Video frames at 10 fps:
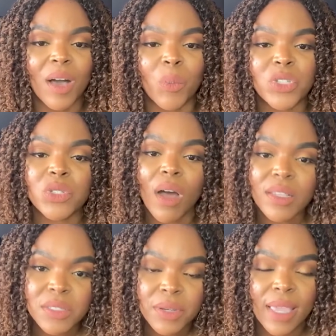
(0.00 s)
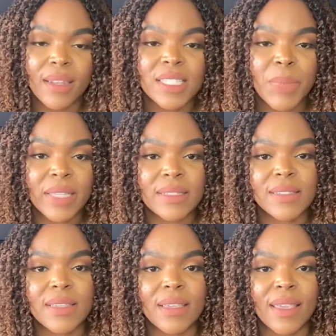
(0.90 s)
What you also can expect to
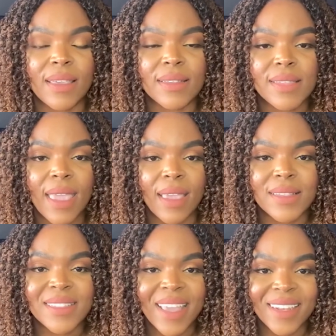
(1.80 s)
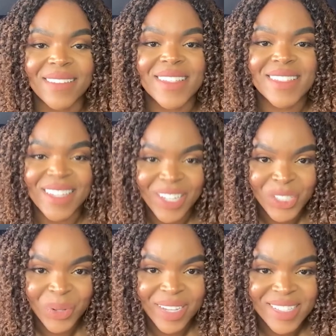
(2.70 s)
see is a State of the City
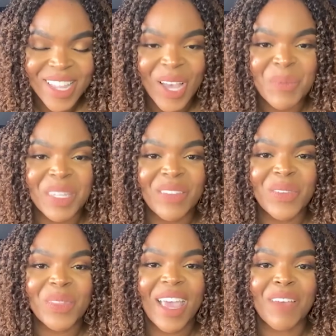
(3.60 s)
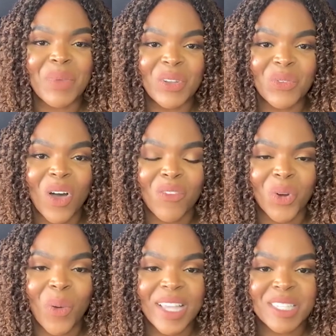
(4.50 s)
address. Many of you that have been involved
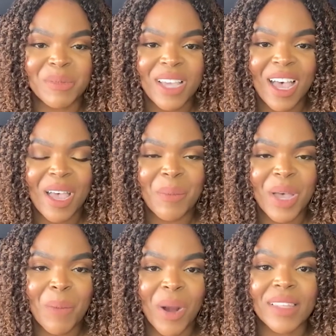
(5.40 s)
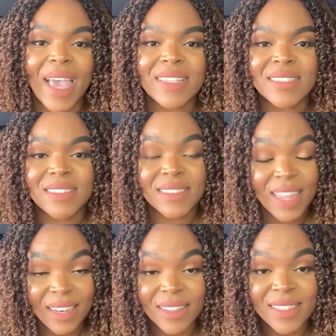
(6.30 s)
for quite some time, our last
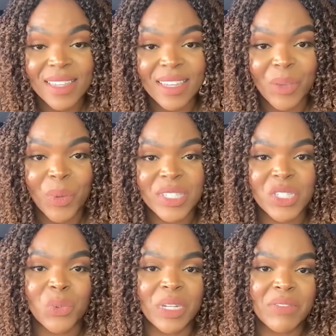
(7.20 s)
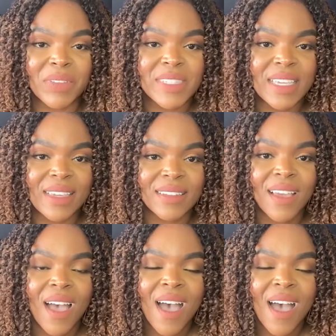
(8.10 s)
State of the City was in 2015.